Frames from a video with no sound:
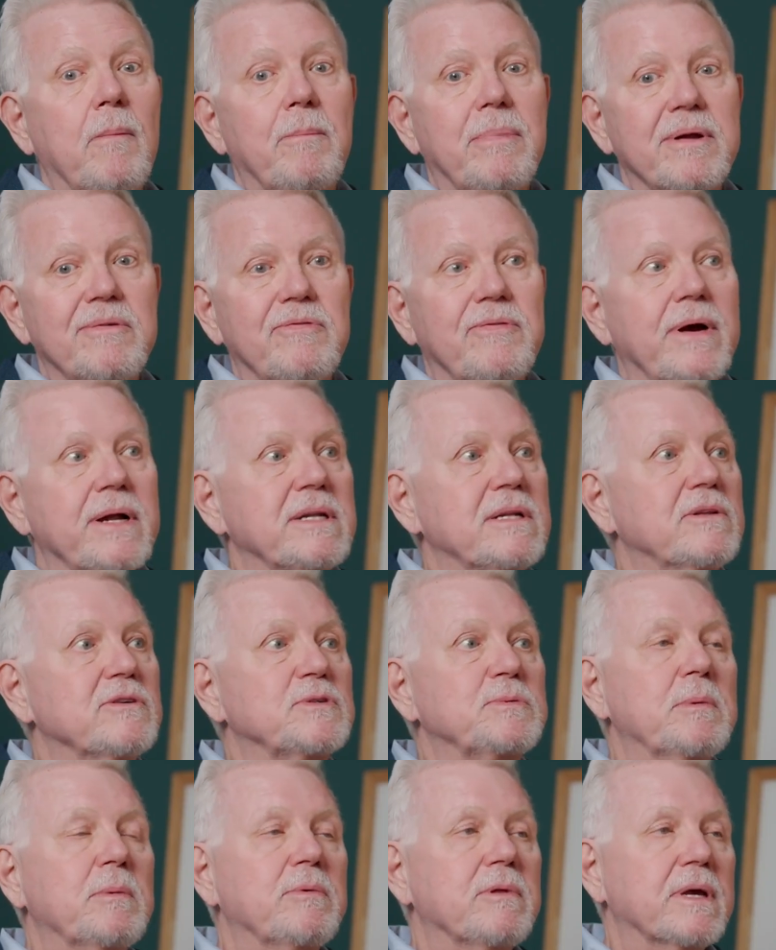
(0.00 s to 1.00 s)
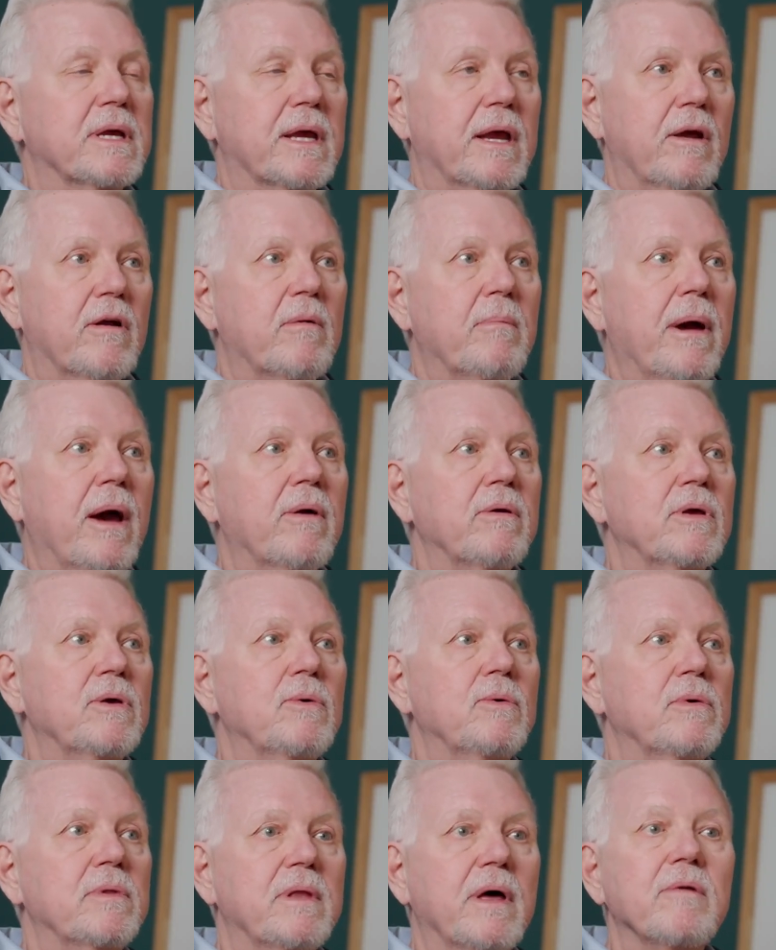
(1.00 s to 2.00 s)
But finding those people that care about
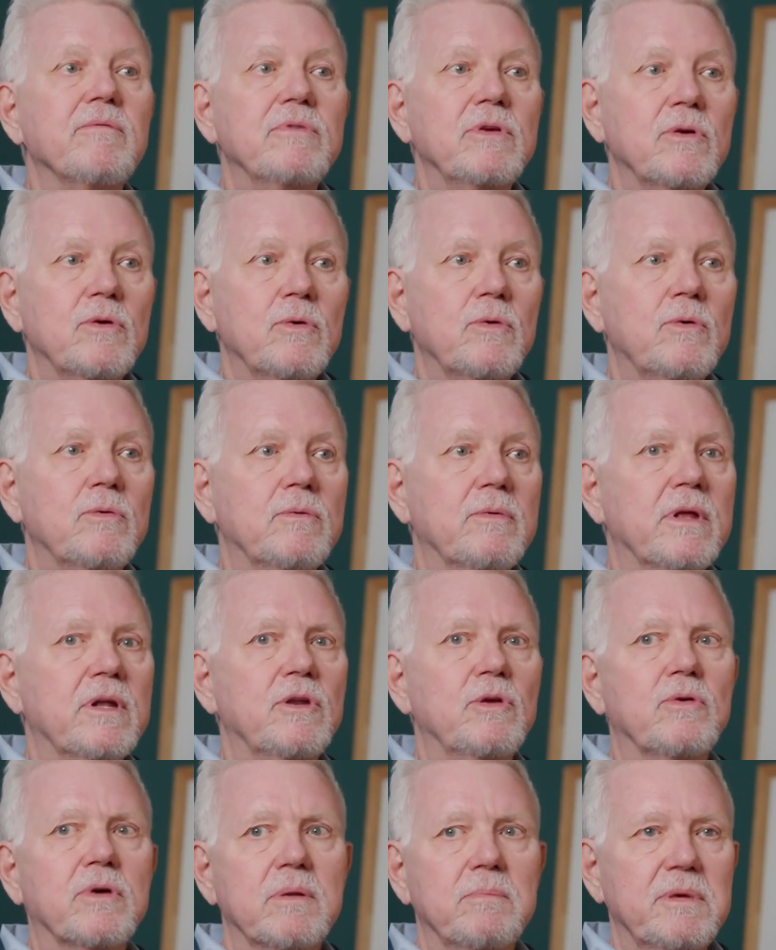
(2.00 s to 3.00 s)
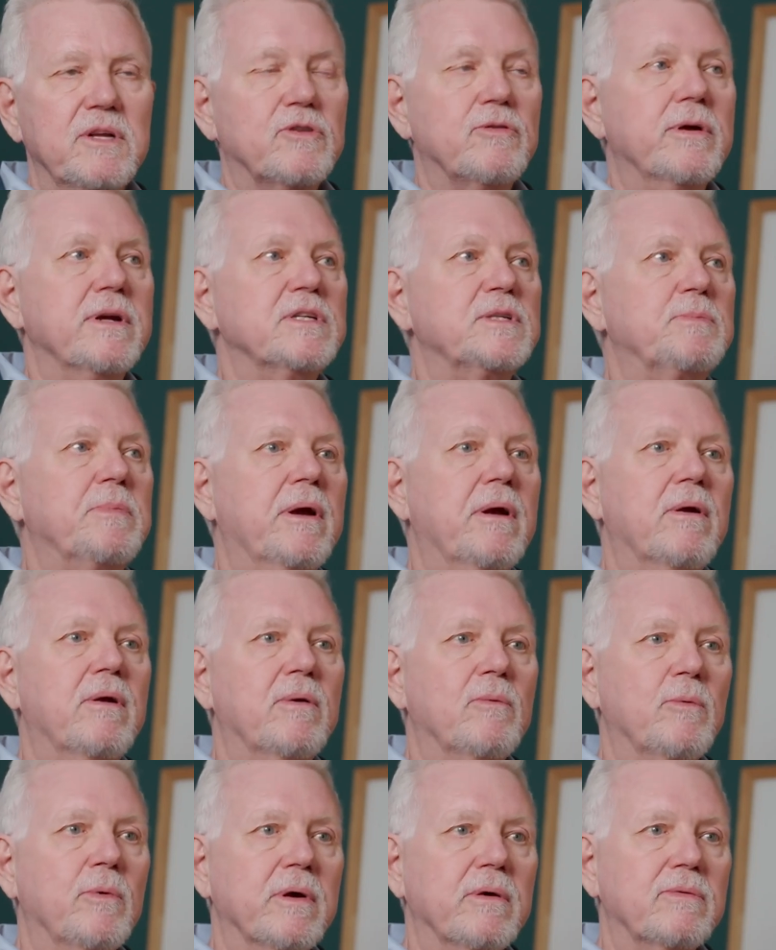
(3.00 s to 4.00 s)
you and love you, that you can be
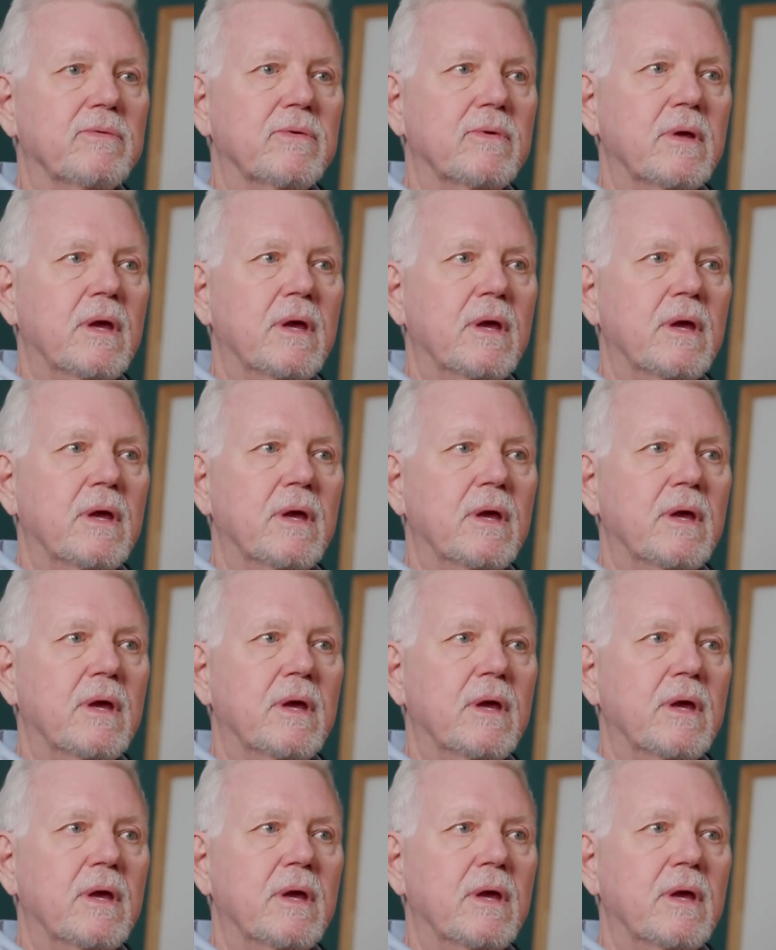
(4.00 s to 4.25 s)
transparent with,